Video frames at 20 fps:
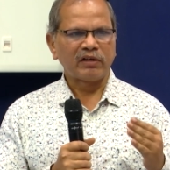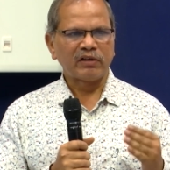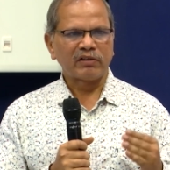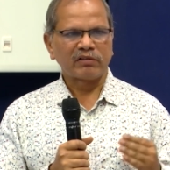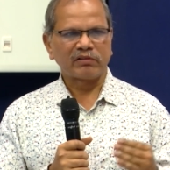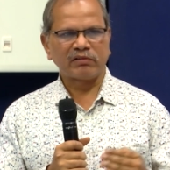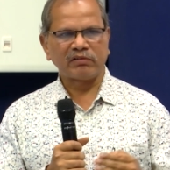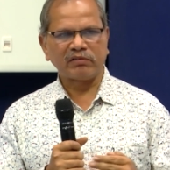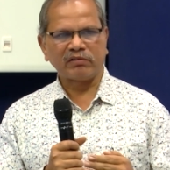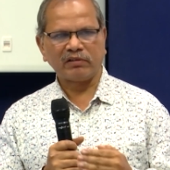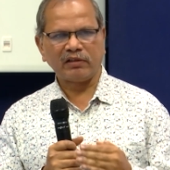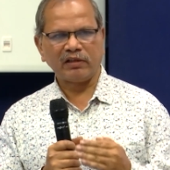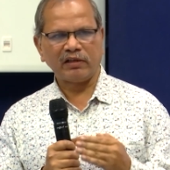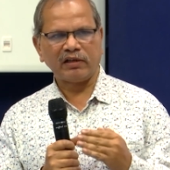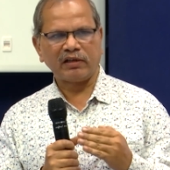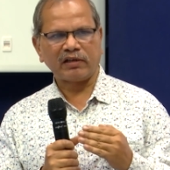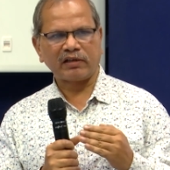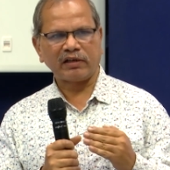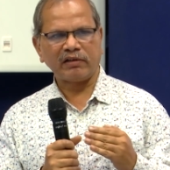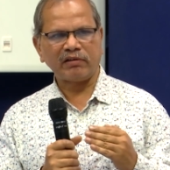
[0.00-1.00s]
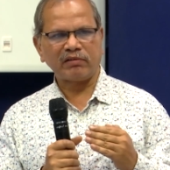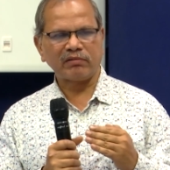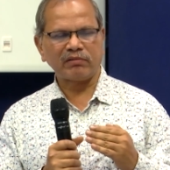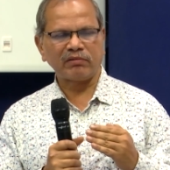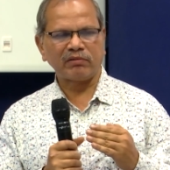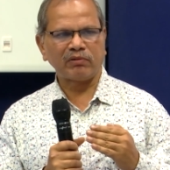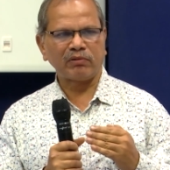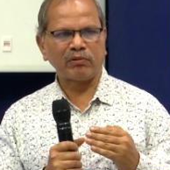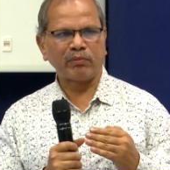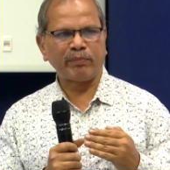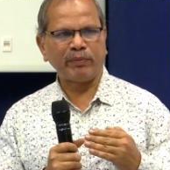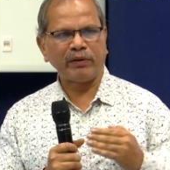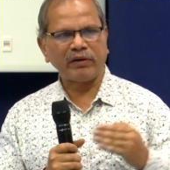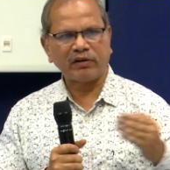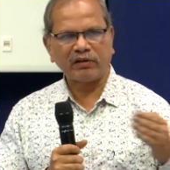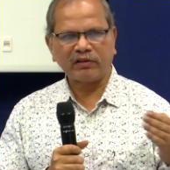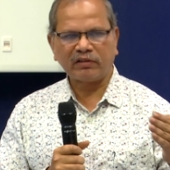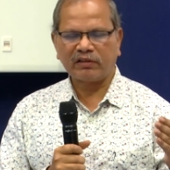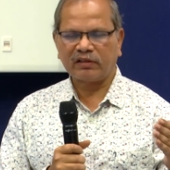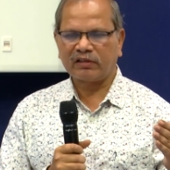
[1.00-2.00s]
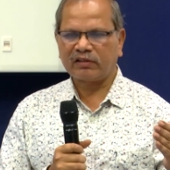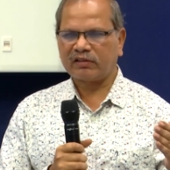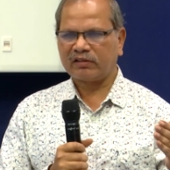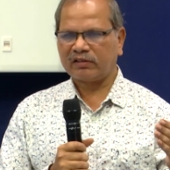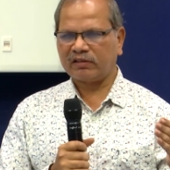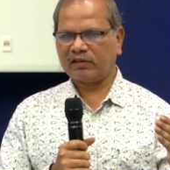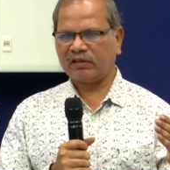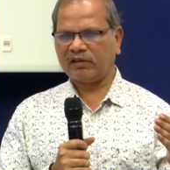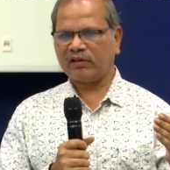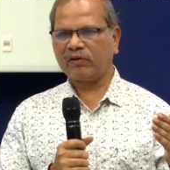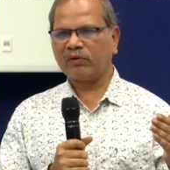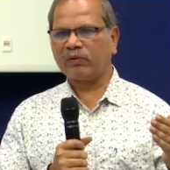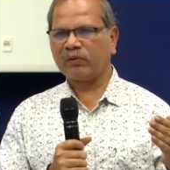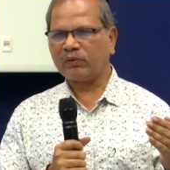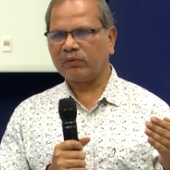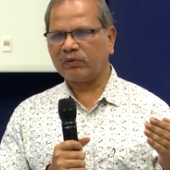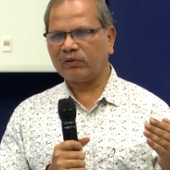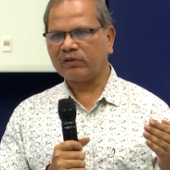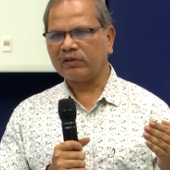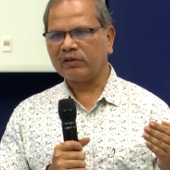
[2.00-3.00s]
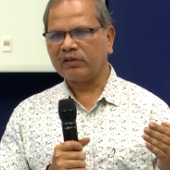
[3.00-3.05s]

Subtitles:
So they try to go beyond that goal.